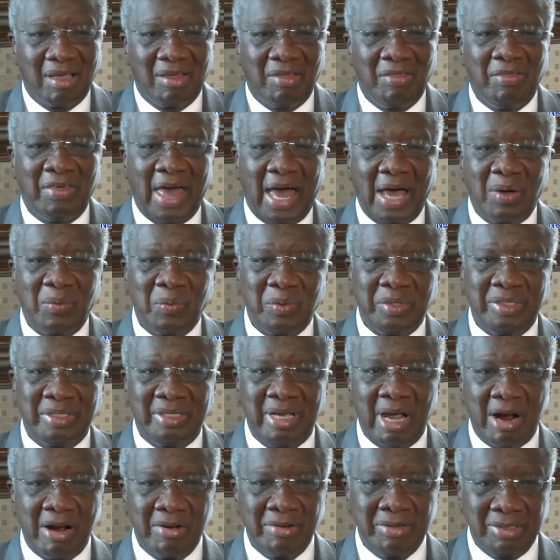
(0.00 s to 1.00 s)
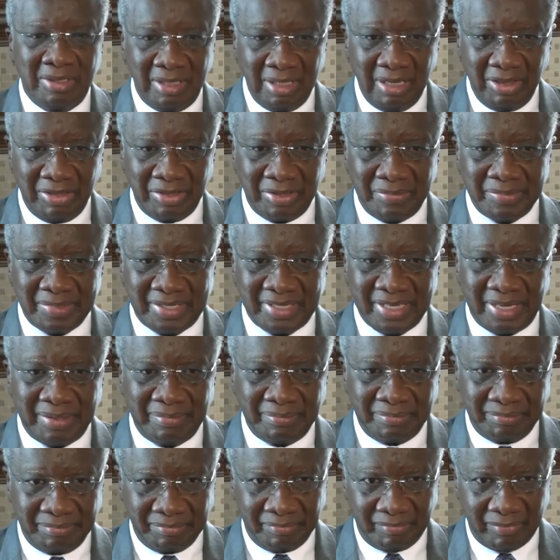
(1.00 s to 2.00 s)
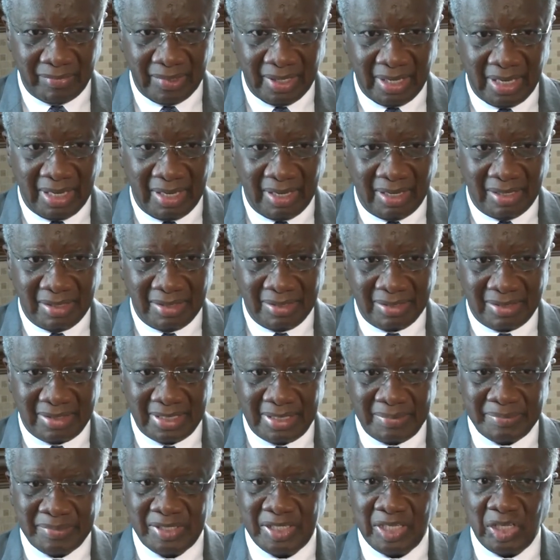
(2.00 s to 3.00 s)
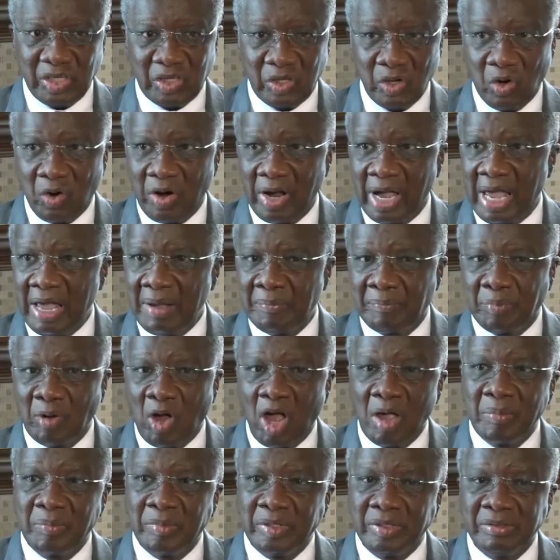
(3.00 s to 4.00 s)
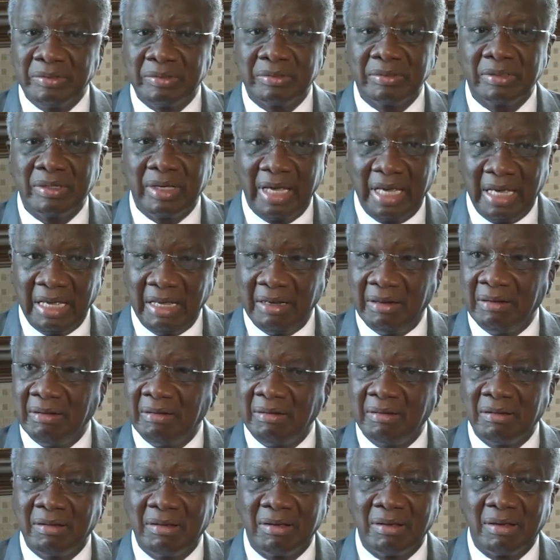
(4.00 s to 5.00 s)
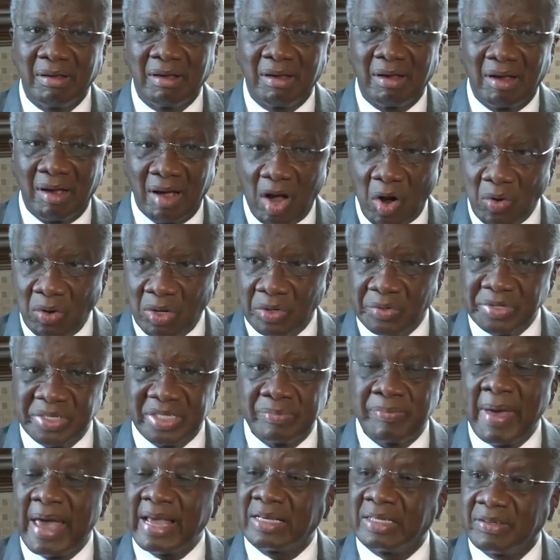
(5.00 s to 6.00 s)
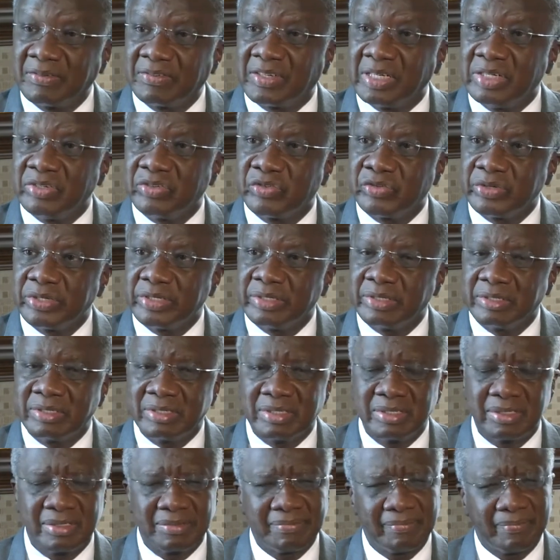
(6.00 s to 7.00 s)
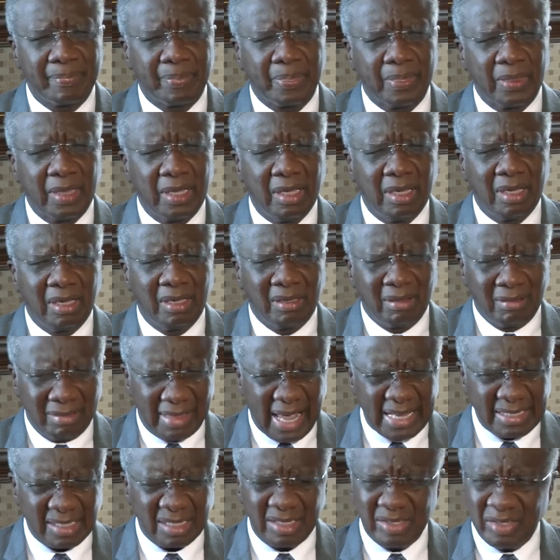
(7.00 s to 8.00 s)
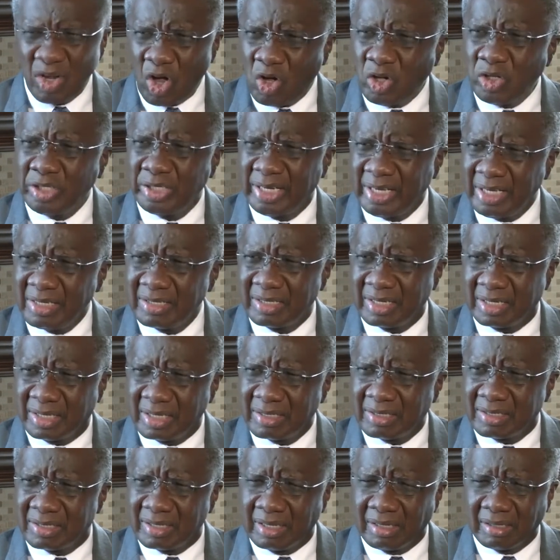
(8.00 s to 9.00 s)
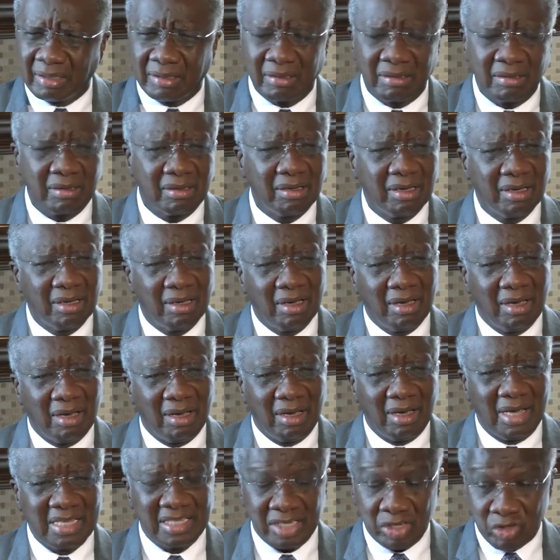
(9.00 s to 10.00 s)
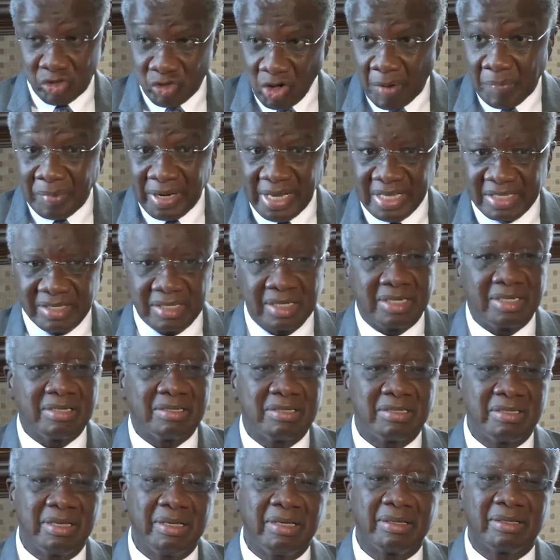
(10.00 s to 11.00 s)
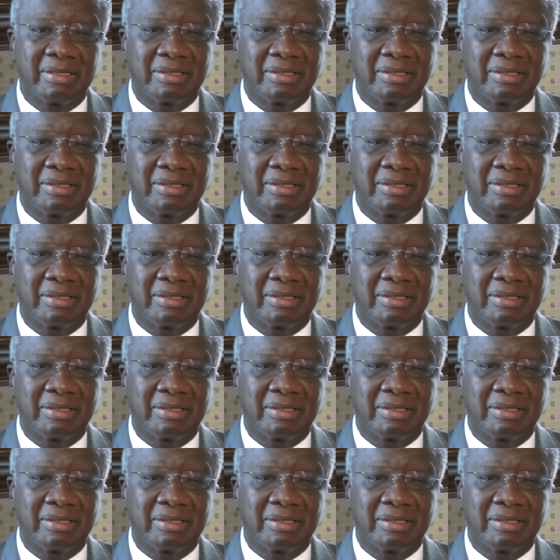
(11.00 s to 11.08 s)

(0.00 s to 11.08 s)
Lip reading: that would guarantee them some secure employment in our respective countries. That's a daunting statistic. It's a troubling statistic.